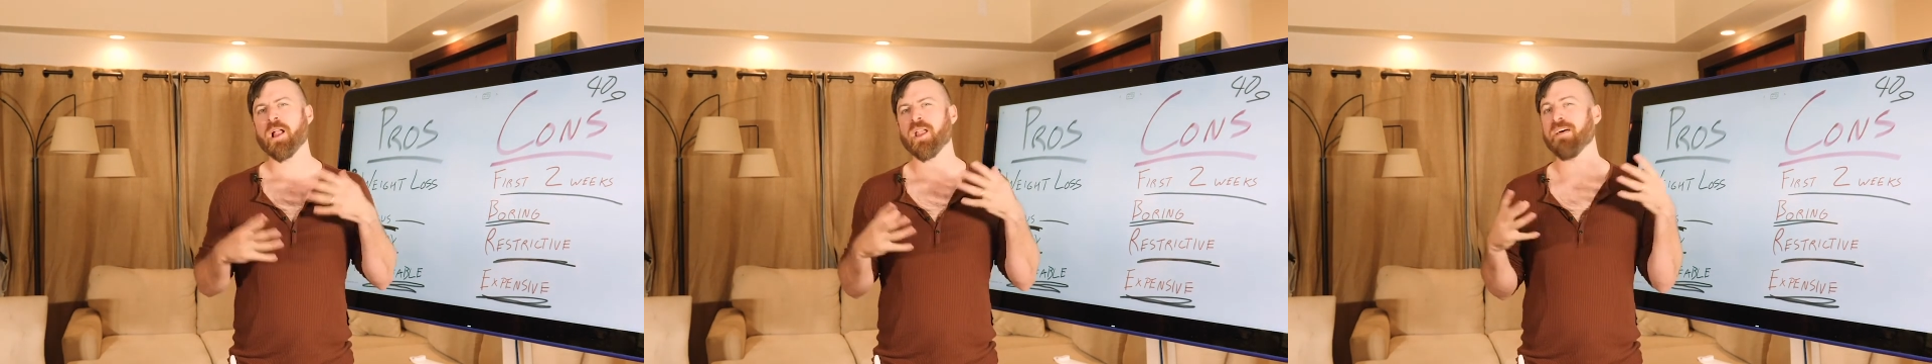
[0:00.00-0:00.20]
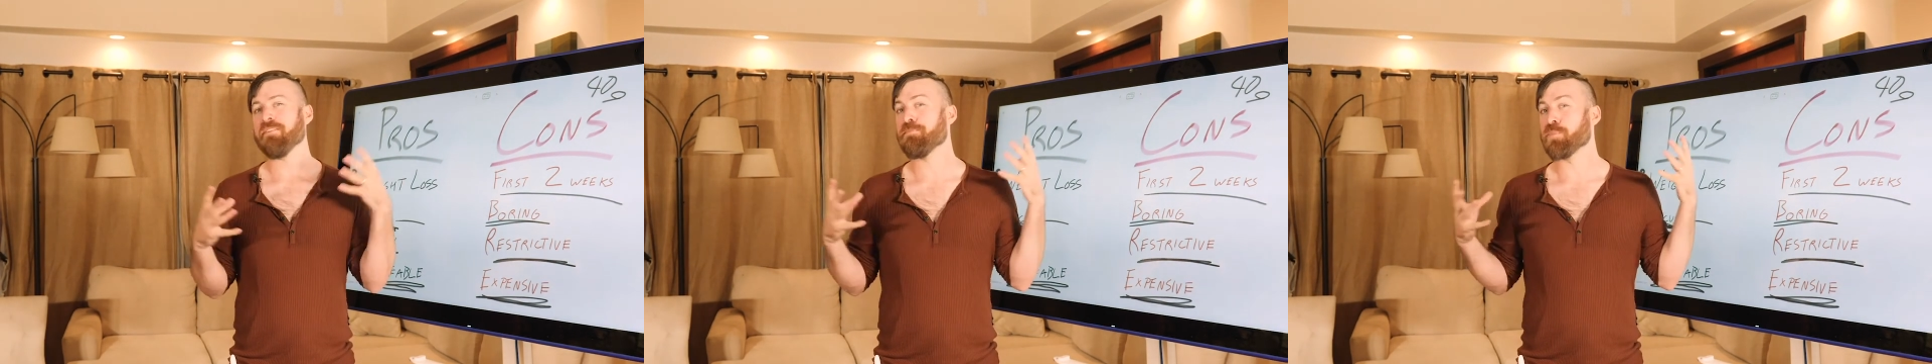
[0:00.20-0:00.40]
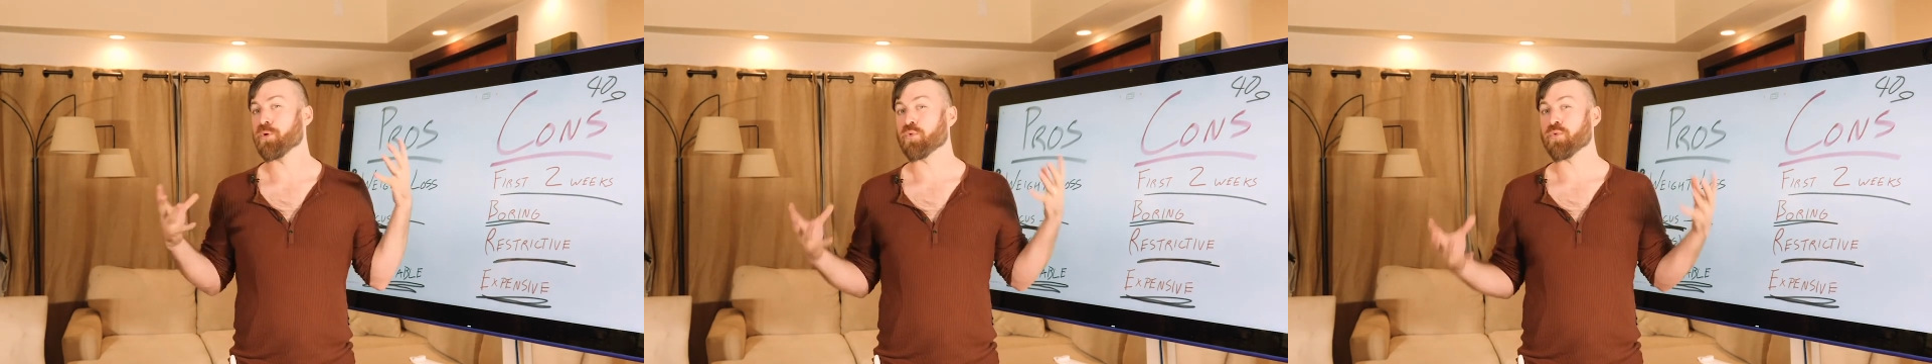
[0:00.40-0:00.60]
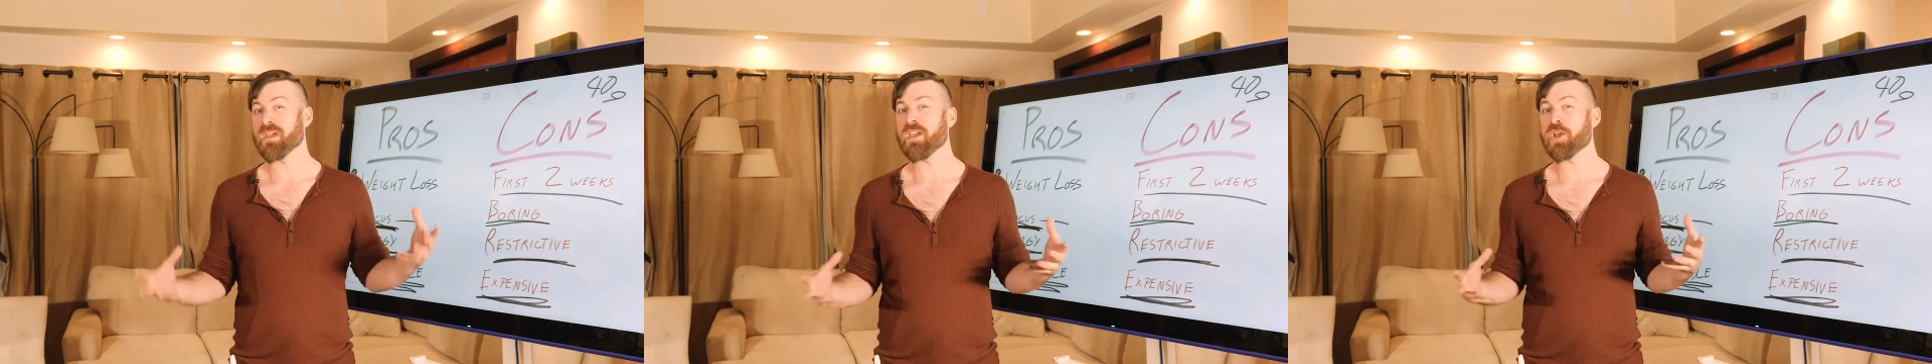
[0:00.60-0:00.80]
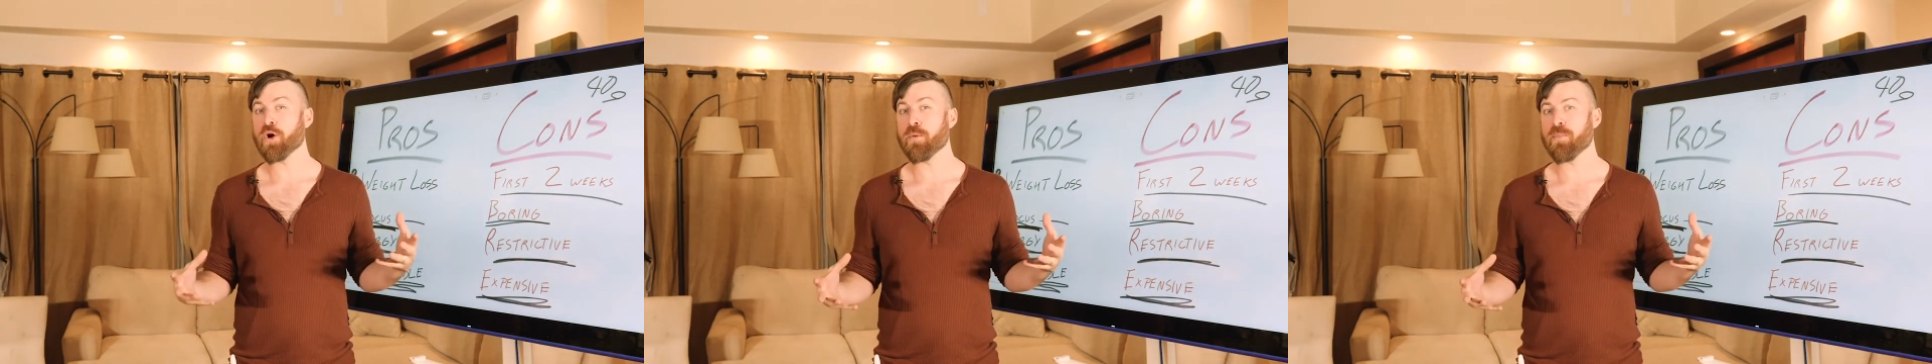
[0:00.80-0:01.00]
I'll have
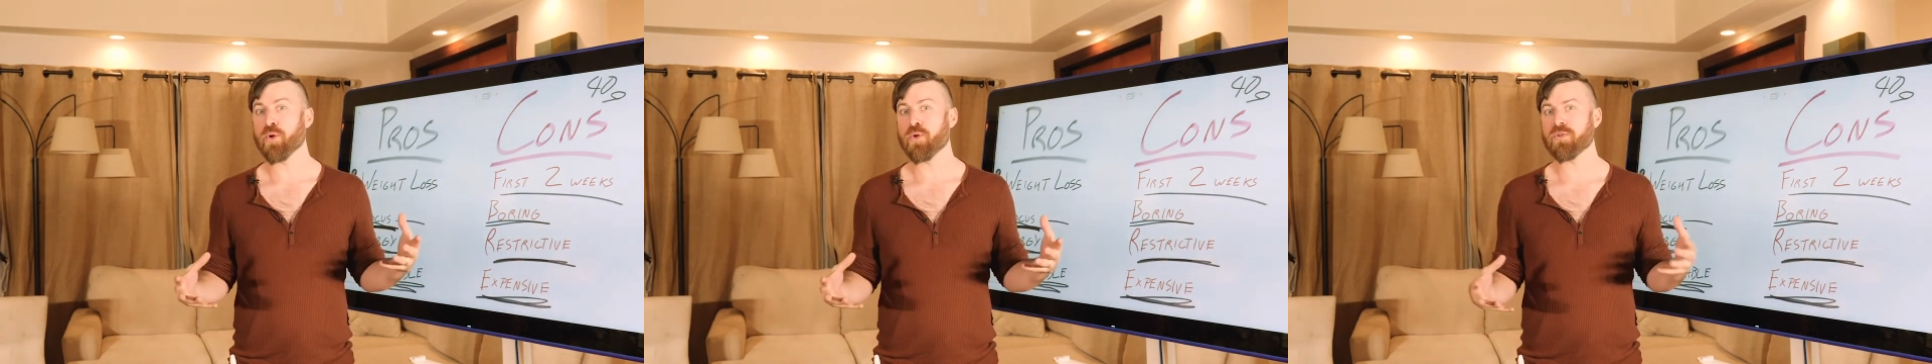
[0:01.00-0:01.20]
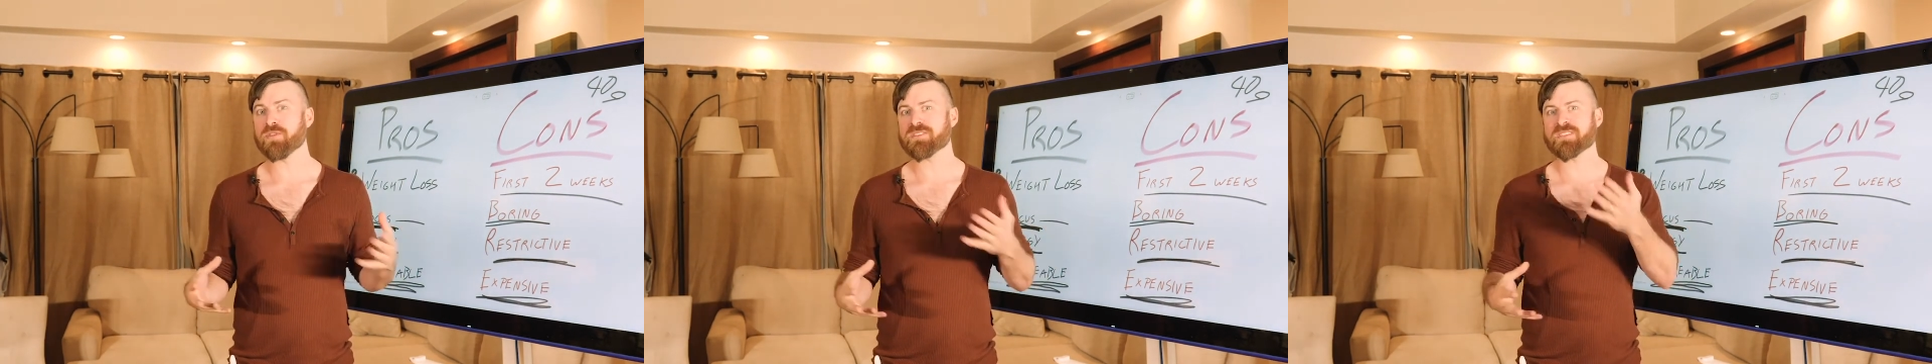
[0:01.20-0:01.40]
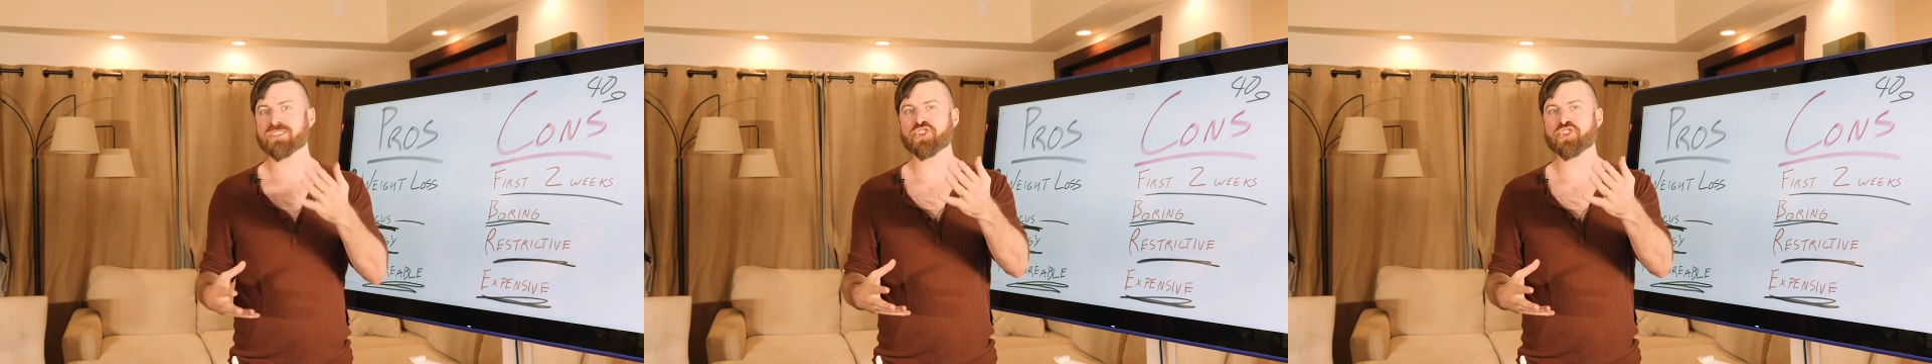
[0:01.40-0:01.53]
burrito bowls.